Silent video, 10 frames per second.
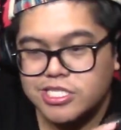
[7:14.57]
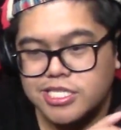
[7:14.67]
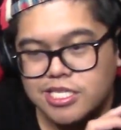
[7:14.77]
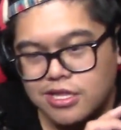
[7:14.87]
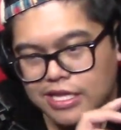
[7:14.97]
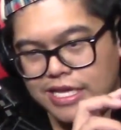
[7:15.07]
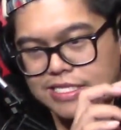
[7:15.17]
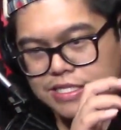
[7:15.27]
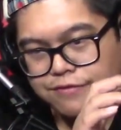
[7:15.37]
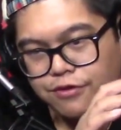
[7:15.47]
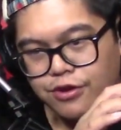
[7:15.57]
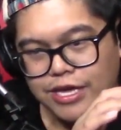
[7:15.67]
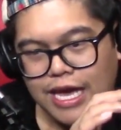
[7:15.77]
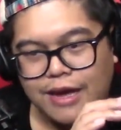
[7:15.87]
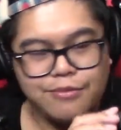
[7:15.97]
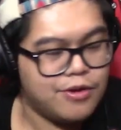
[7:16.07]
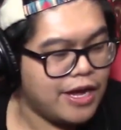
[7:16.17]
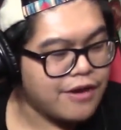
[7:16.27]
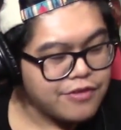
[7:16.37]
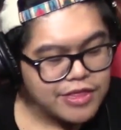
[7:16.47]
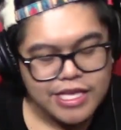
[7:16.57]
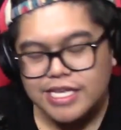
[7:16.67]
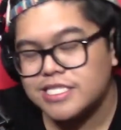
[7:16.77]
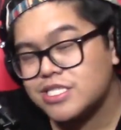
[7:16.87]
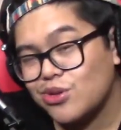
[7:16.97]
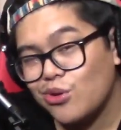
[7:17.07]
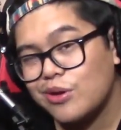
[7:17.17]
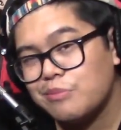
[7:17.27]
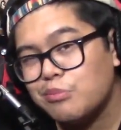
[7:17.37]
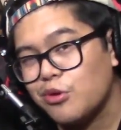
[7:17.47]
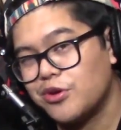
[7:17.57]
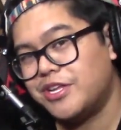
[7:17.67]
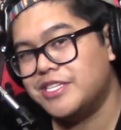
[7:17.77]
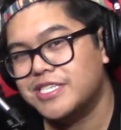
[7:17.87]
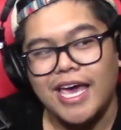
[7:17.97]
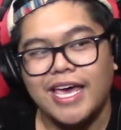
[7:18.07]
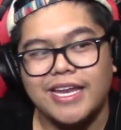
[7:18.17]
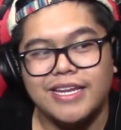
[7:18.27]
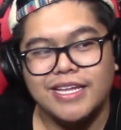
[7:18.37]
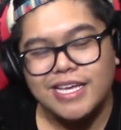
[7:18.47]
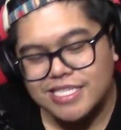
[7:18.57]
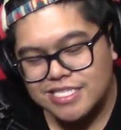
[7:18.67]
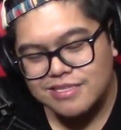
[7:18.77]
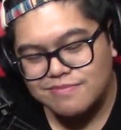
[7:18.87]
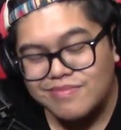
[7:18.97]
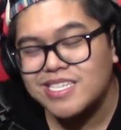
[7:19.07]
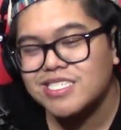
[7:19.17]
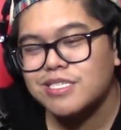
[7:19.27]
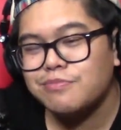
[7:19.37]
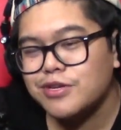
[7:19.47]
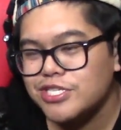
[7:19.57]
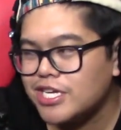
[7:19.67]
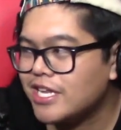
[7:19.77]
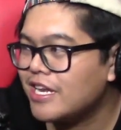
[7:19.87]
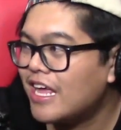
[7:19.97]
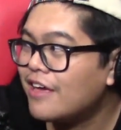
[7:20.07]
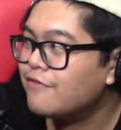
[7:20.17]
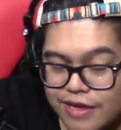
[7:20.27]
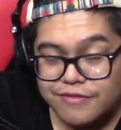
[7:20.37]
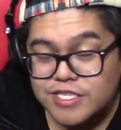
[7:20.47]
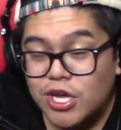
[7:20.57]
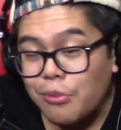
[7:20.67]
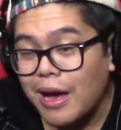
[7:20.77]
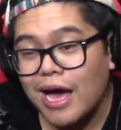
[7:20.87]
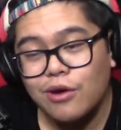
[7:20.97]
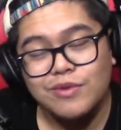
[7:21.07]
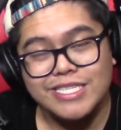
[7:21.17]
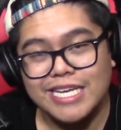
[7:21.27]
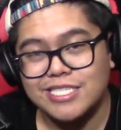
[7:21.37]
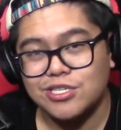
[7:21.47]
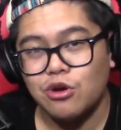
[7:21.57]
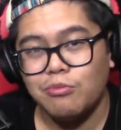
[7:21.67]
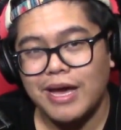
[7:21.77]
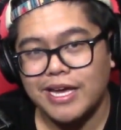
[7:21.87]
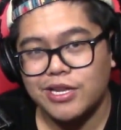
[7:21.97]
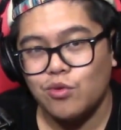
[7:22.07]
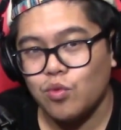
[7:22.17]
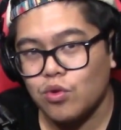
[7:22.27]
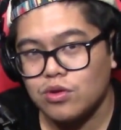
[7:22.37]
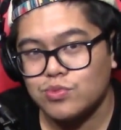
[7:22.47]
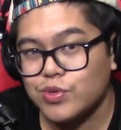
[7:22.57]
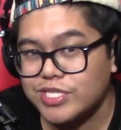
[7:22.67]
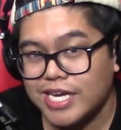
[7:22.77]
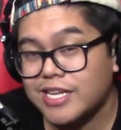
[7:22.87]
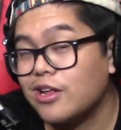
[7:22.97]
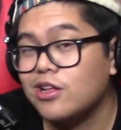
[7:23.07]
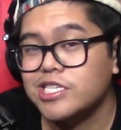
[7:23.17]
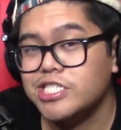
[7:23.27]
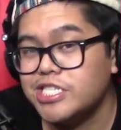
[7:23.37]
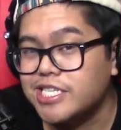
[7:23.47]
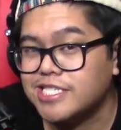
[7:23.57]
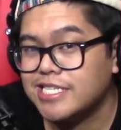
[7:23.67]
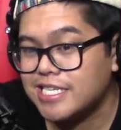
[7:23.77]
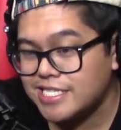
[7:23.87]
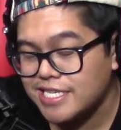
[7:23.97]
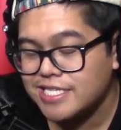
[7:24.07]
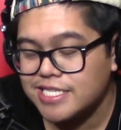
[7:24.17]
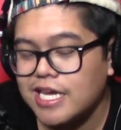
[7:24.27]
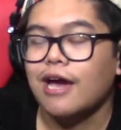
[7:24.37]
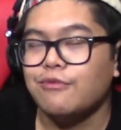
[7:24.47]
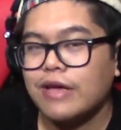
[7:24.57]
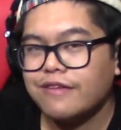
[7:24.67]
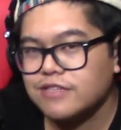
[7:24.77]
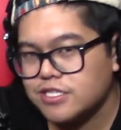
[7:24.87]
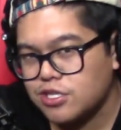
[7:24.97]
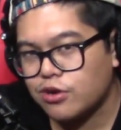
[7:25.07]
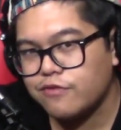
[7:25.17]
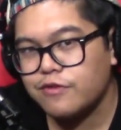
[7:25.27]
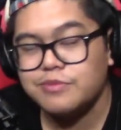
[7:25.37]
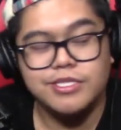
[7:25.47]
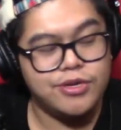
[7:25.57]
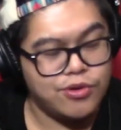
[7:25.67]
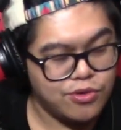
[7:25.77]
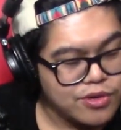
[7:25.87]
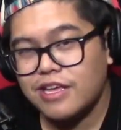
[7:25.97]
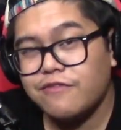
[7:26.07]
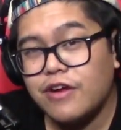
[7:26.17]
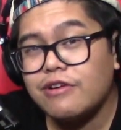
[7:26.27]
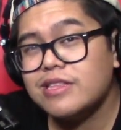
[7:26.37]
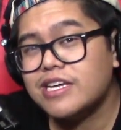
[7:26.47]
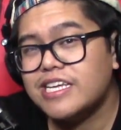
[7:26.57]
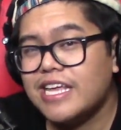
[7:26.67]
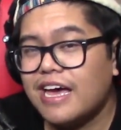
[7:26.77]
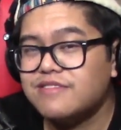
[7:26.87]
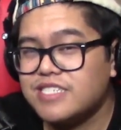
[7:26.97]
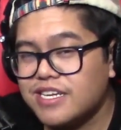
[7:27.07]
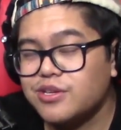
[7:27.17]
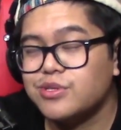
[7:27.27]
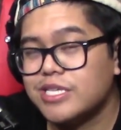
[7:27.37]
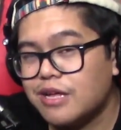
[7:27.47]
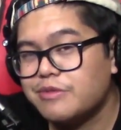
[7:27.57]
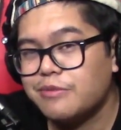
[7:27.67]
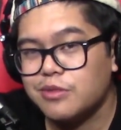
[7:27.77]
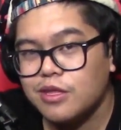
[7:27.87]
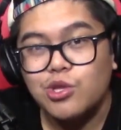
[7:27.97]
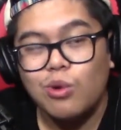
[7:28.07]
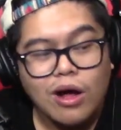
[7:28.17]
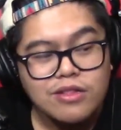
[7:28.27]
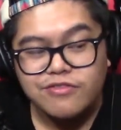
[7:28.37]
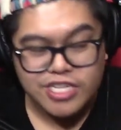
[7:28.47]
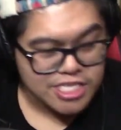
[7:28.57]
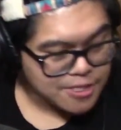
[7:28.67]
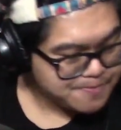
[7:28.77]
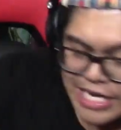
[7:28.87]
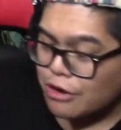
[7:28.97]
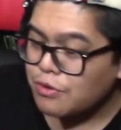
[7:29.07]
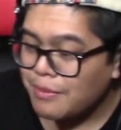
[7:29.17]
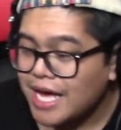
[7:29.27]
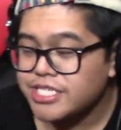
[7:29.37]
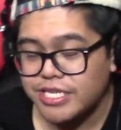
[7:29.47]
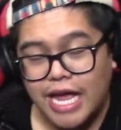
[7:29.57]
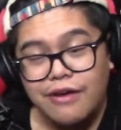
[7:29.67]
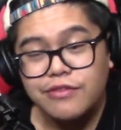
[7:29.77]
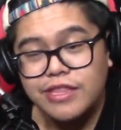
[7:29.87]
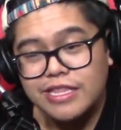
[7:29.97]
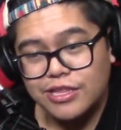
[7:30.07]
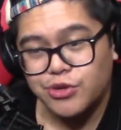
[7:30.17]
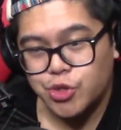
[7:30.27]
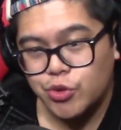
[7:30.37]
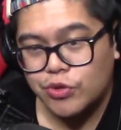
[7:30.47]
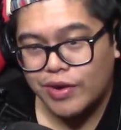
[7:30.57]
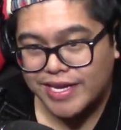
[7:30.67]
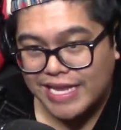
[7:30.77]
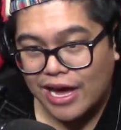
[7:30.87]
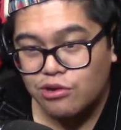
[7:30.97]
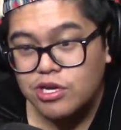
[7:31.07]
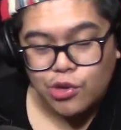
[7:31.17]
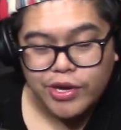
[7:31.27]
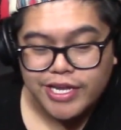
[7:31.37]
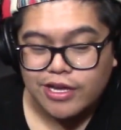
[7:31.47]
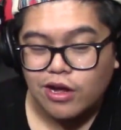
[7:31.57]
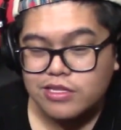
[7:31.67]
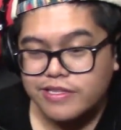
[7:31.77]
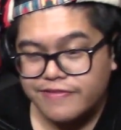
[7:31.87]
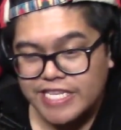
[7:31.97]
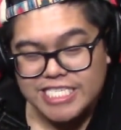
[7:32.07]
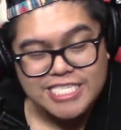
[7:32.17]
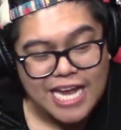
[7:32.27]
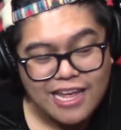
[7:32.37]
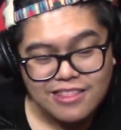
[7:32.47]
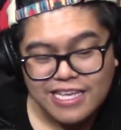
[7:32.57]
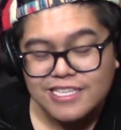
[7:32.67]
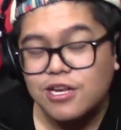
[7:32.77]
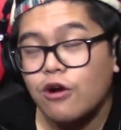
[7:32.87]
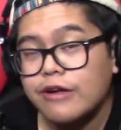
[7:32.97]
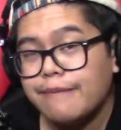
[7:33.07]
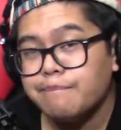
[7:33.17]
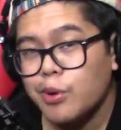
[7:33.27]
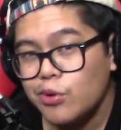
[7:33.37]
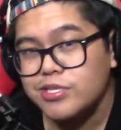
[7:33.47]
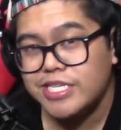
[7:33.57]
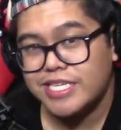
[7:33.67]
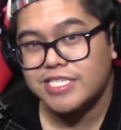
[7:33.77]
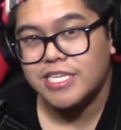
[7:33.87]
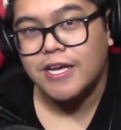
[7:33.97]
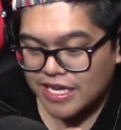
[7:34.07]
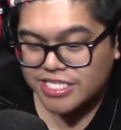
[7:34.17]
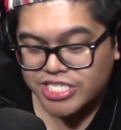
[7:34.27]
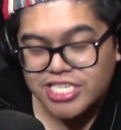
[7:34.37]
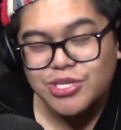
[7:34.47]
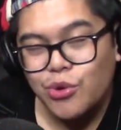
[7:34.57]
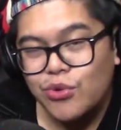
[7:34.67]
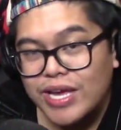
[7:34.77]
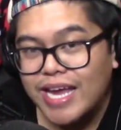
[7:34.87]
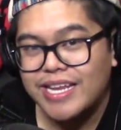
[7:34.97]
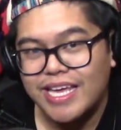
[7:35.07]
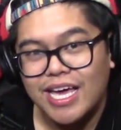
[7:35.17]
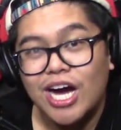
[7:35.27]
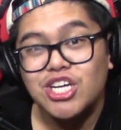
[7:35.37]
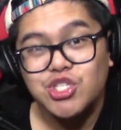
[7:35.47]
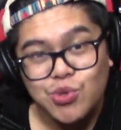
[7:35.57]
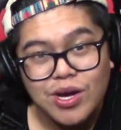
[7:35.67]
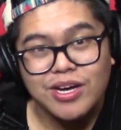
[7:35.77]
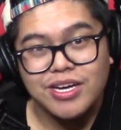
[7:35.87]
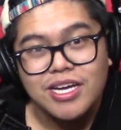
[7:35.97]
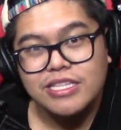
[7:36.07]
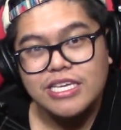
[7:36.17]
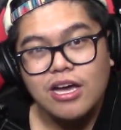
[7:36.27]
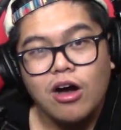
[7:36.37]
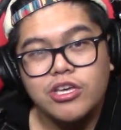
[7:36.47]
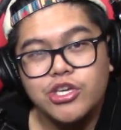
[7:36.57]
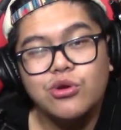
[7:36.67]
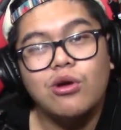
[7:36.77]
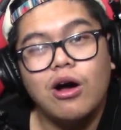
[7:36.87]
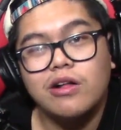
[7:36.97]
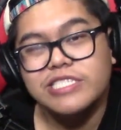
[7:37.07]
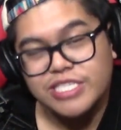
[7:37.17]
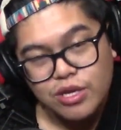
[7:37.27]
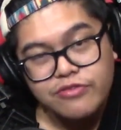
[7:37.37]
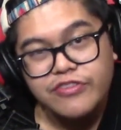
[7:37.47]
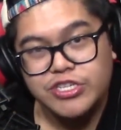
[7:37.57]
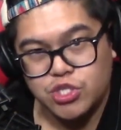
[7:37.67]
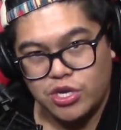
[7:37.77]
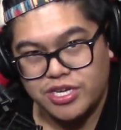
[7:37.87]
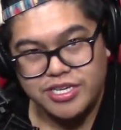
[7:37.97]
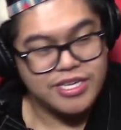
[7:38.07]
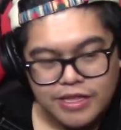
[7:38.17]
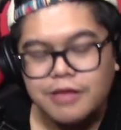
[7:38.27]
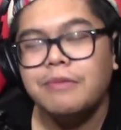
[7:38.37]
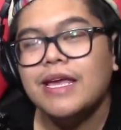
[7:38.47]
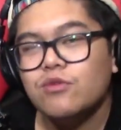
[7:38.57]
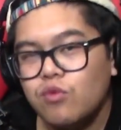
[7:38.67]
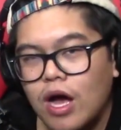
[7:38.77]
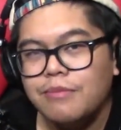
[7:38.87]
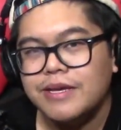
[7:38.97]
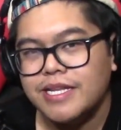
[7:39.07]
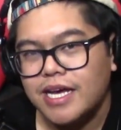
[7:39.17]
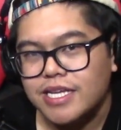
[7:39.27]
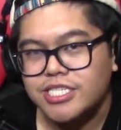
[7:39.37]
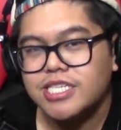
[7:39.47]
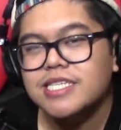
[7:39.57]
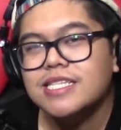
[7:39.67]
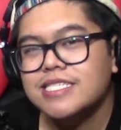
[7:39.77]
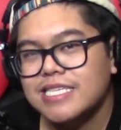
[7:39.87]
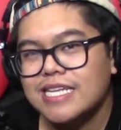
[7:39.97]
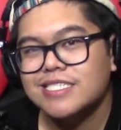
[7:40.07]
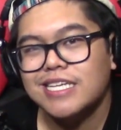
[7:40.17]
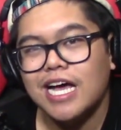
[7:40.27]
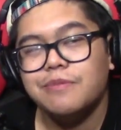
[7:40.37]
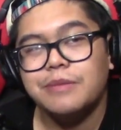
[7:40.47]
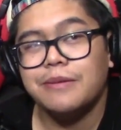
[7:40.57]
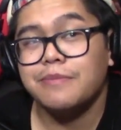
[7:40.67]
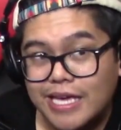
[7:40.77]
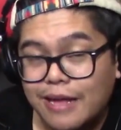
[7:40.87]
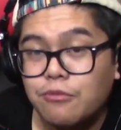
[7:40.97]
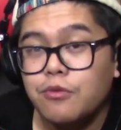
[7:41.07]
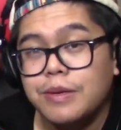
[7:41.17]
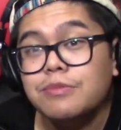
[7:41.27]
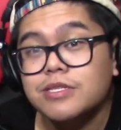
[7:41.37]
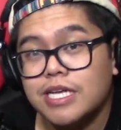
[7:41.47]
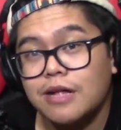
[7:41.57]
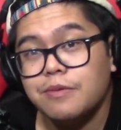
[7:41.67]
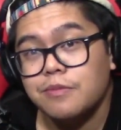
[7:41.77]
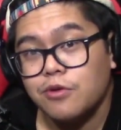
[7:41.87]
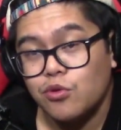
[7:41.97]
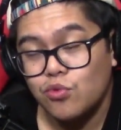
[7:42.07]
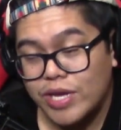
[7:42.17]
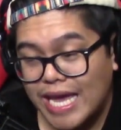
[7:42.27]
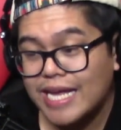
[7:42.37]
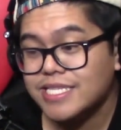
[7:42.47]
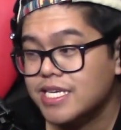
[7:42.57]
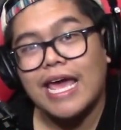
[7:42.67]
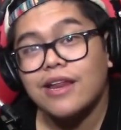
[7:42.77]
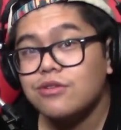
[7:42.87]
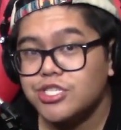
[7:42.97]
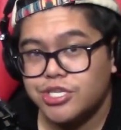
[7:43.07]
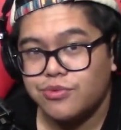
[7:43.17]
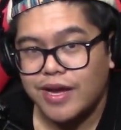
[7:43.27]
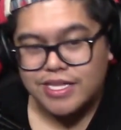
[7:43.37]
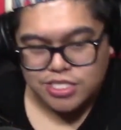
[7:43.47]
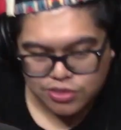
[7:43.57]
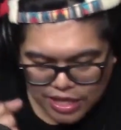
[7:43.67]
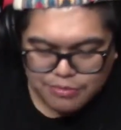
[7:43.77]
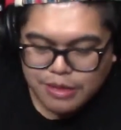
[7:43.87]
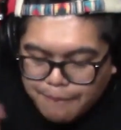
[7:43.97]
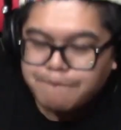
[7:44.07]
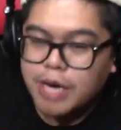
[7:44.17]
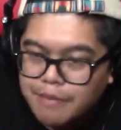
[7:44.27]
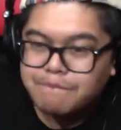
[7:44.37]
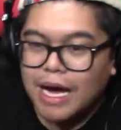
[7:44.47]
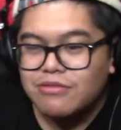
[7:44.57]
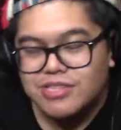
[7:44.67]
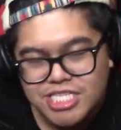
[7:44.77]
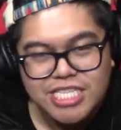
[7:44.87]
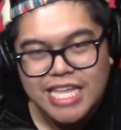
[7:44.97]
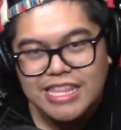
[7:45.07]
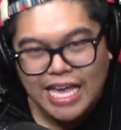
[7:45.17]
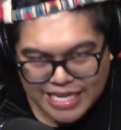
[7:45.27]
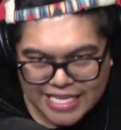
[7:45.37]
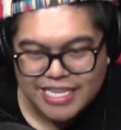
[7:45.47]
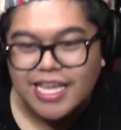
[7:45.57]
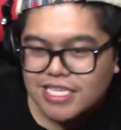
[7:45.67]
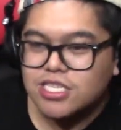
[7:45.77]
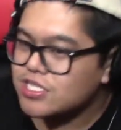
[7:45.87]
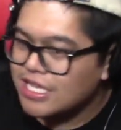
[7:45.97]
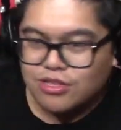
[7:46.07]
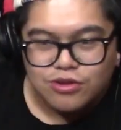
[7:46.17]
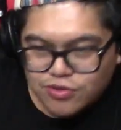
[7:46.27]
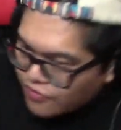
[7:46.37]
just a lens for a camera. Everything is so important, and it just makes us appreciate it if somehow we tend to go back in a world where technology doesn't exist and we have to start from zero. They're very lucky to have Senku to help them through all of this. Now imagine everything that they're doing right now, creating all of these side things are important in just creating a drug, the cure-all sulfa drug. They made ramen just in the sense to help them get more people to help them create energy, right? To help them pump out shit that they need. This looks like they're